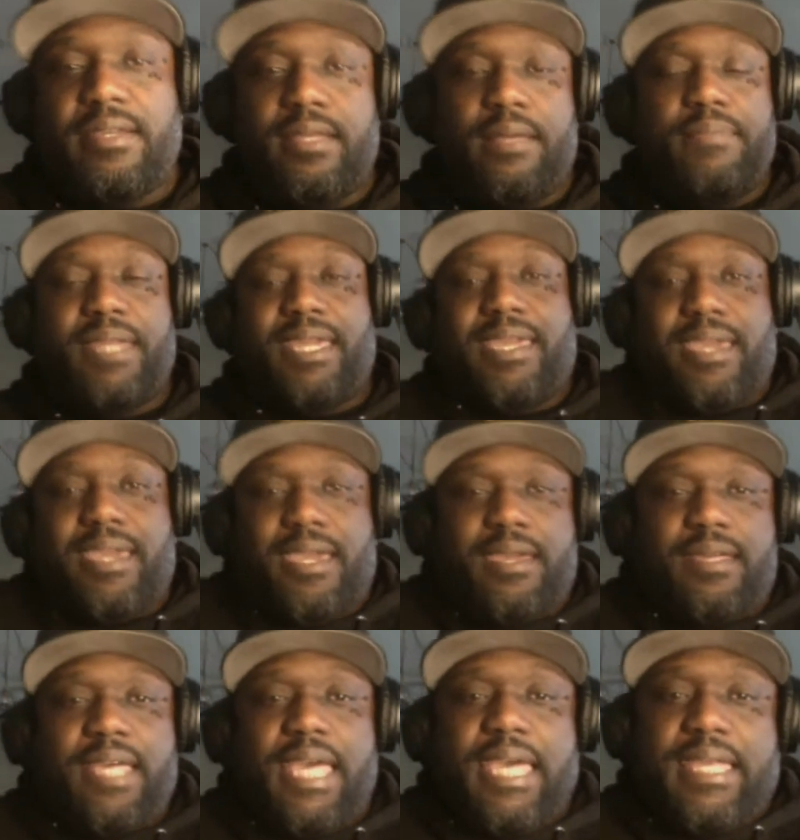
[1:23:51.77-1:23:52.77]
I mean, they
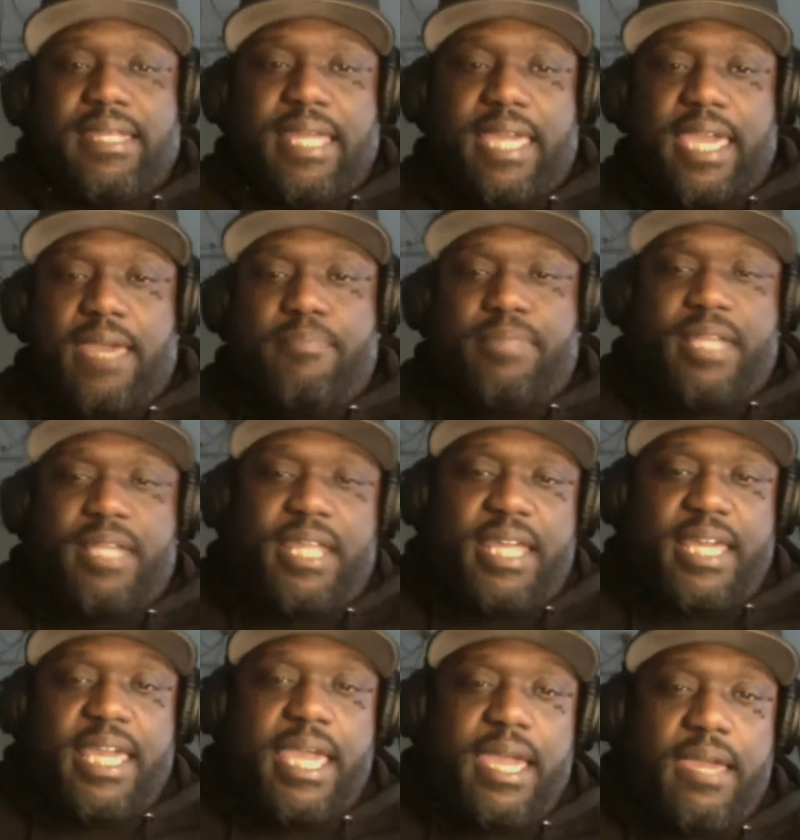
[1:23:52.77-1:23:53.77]
can't play their
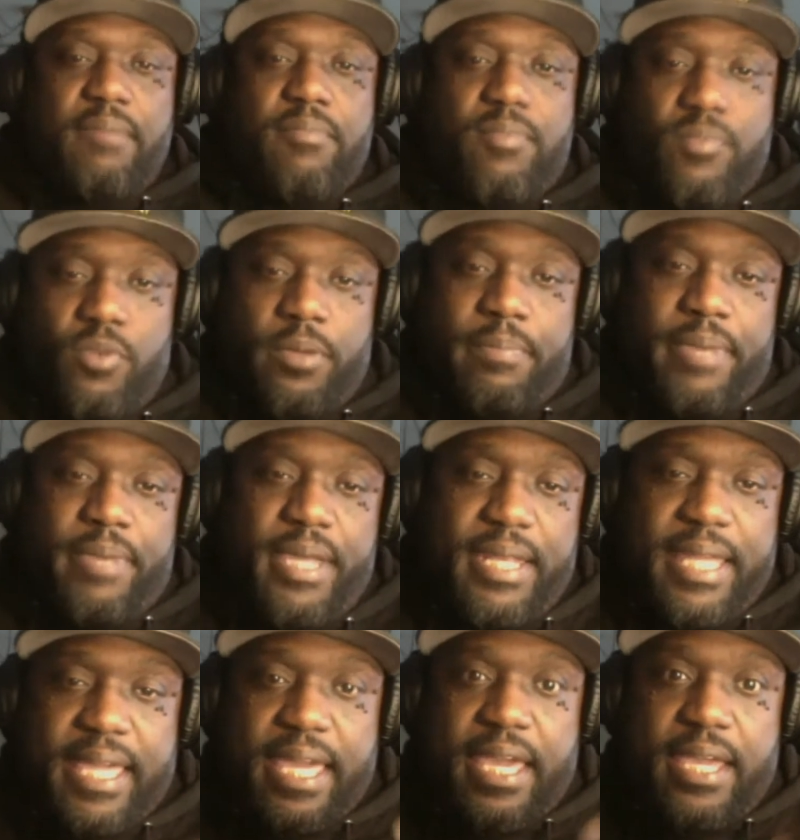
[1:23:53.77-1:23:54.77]
game with Ben.
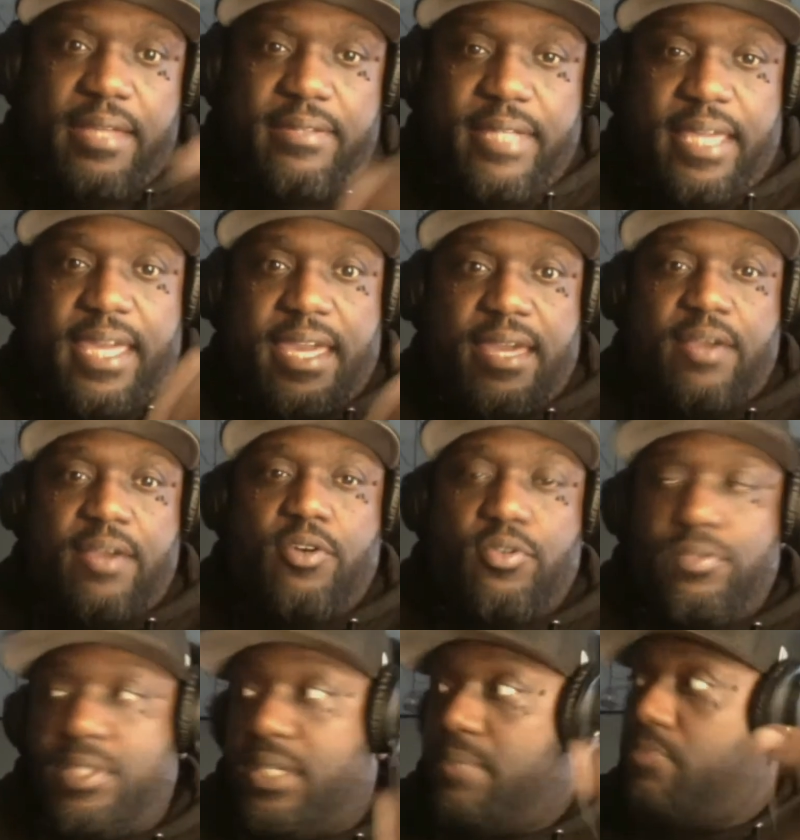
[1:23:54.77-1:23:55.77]
They can't go
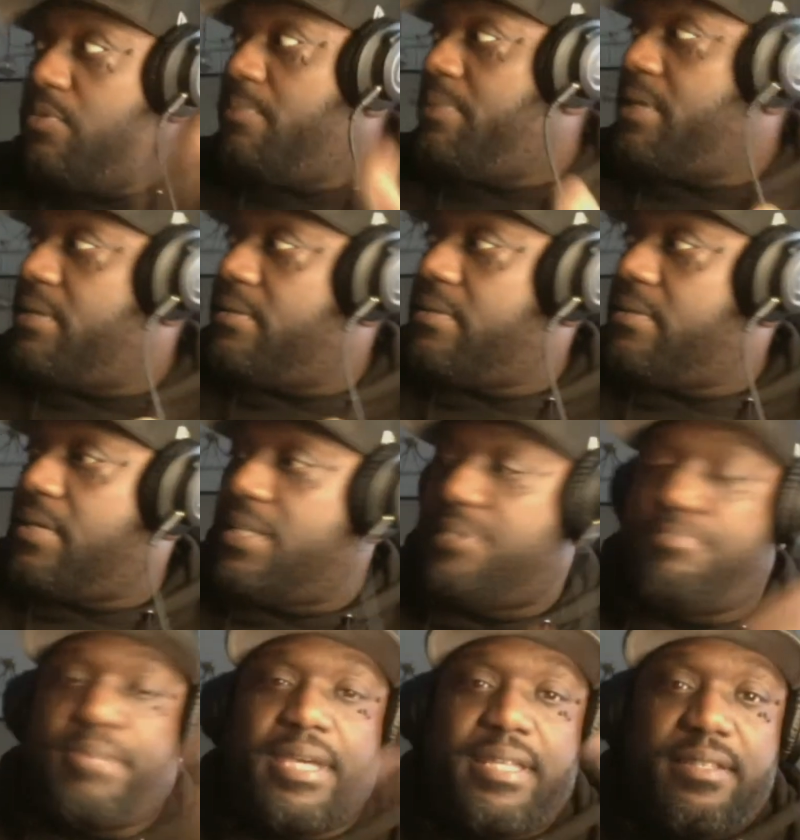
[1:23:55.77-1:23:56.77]
deep with Ben because
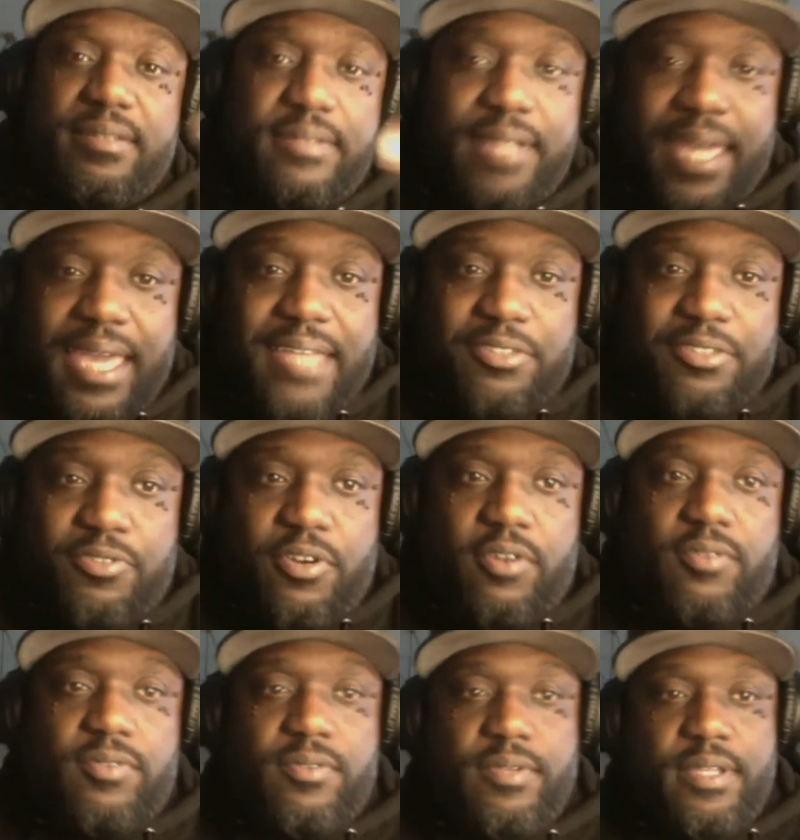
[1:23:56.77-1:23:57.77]
Ben can't
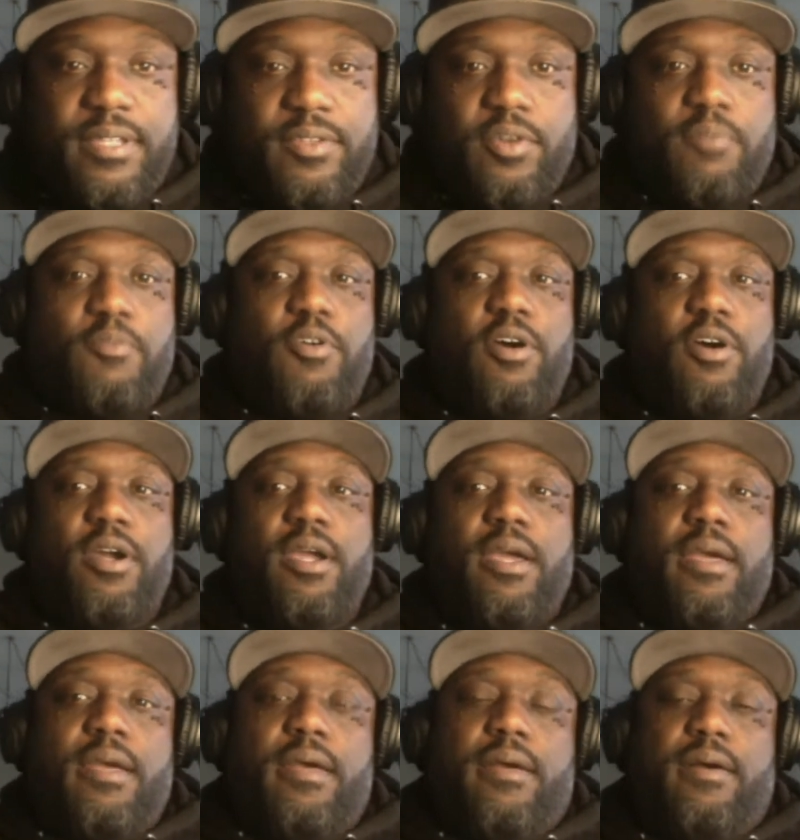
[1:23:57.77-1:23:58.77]
throw no more.
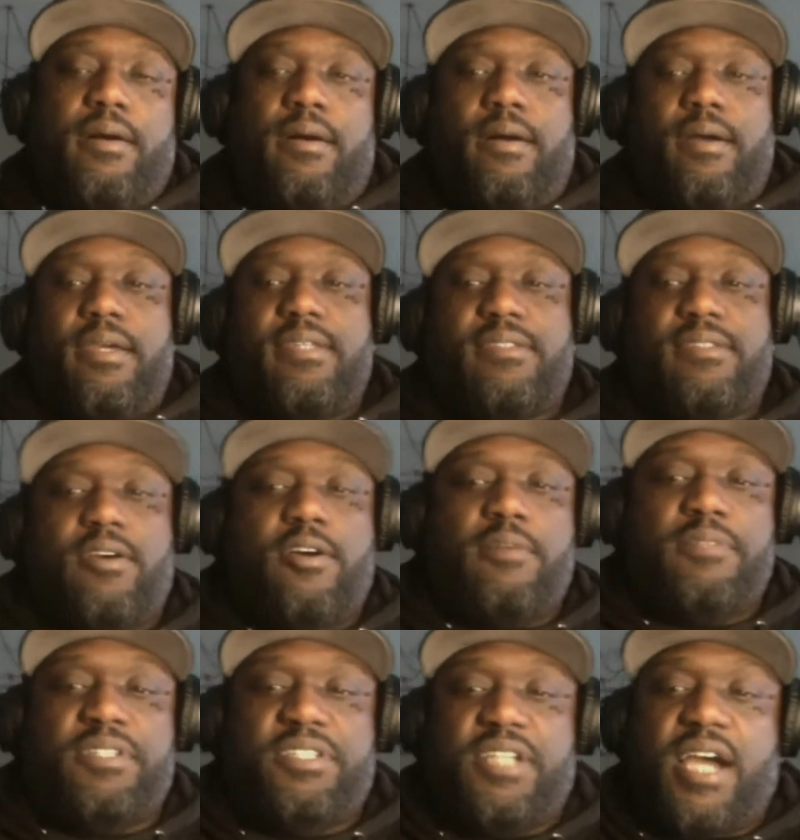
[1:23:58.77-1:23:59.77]
His
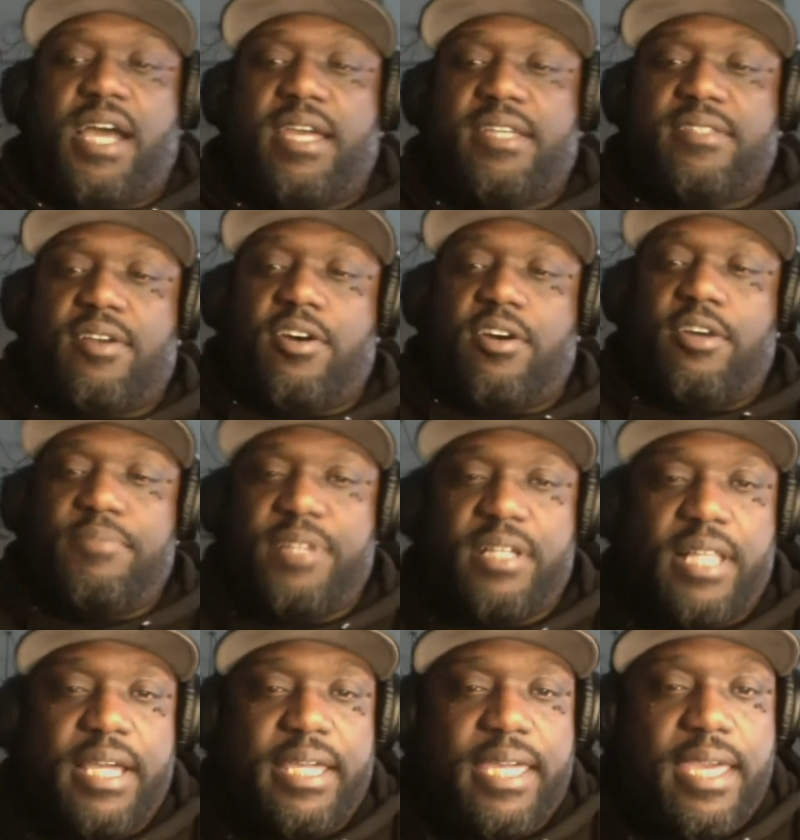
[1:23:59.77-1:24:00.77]
arm is shot. His arm
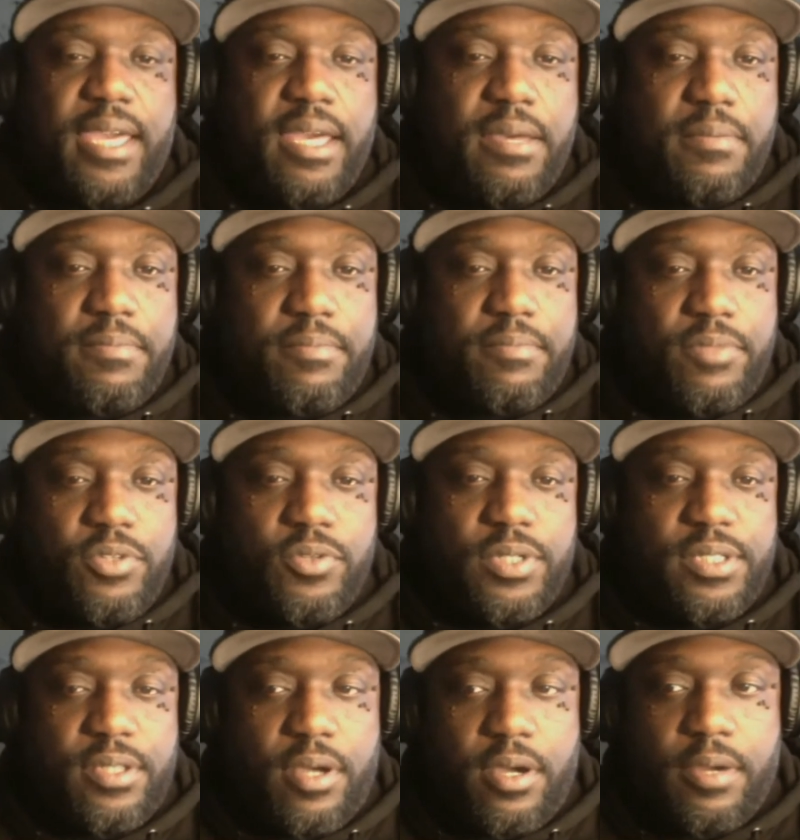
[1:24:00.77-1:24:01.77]
looked like Cam
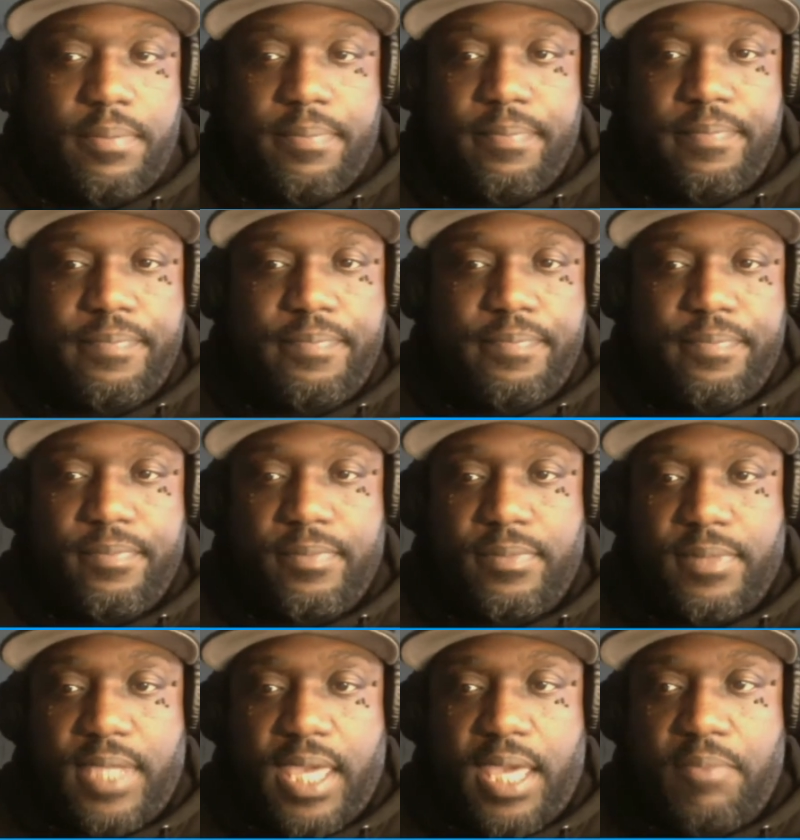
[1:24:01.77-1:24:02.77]
Newton's arm.
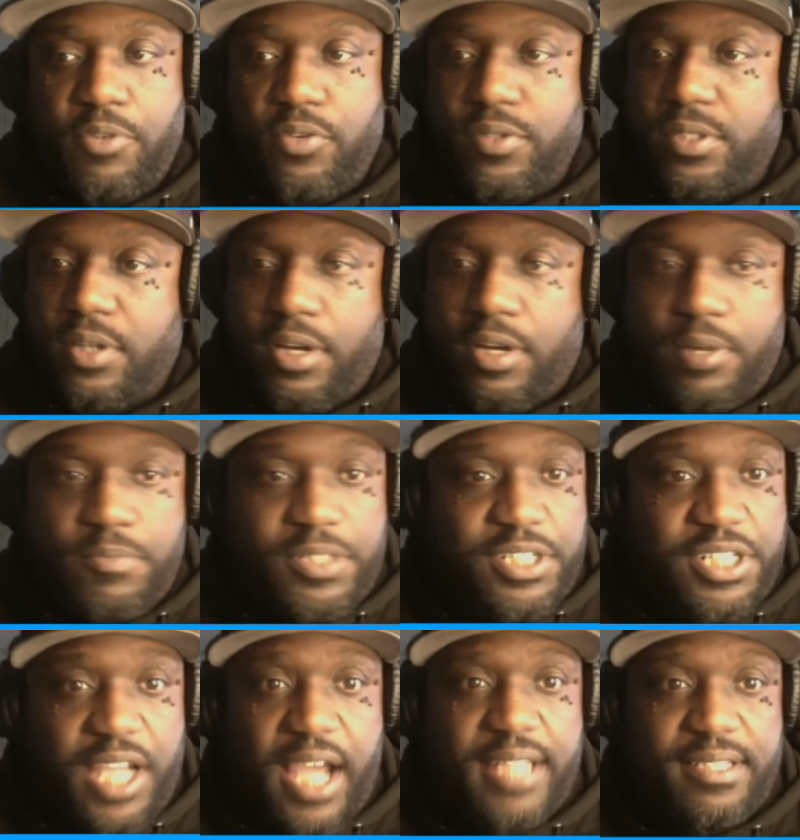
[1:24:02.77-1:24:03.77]
Cam Newton's arm is
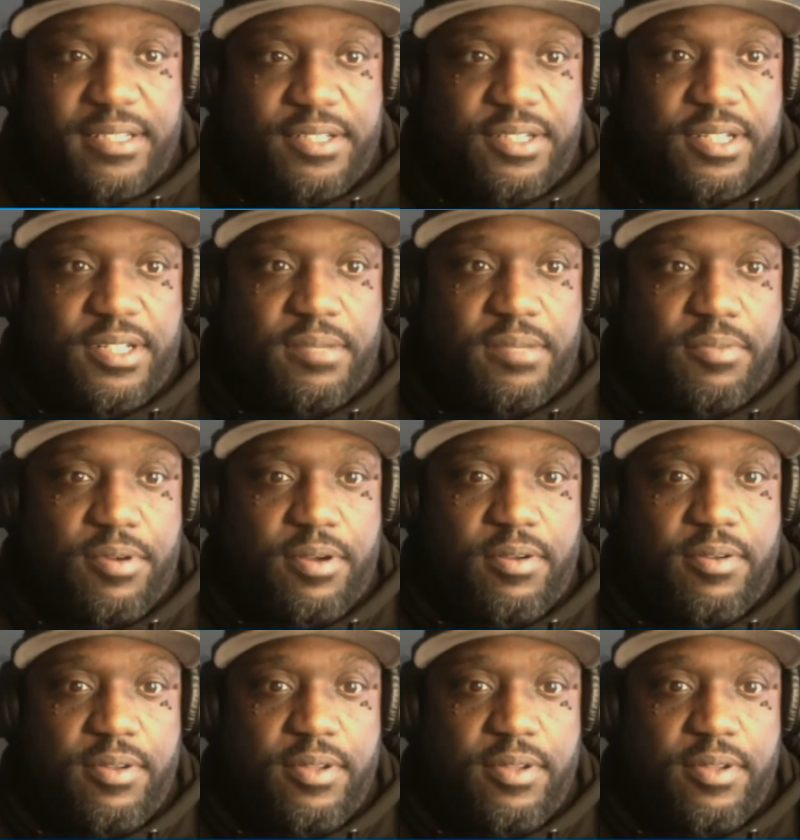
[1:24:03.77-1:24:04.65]
shot this year, bro.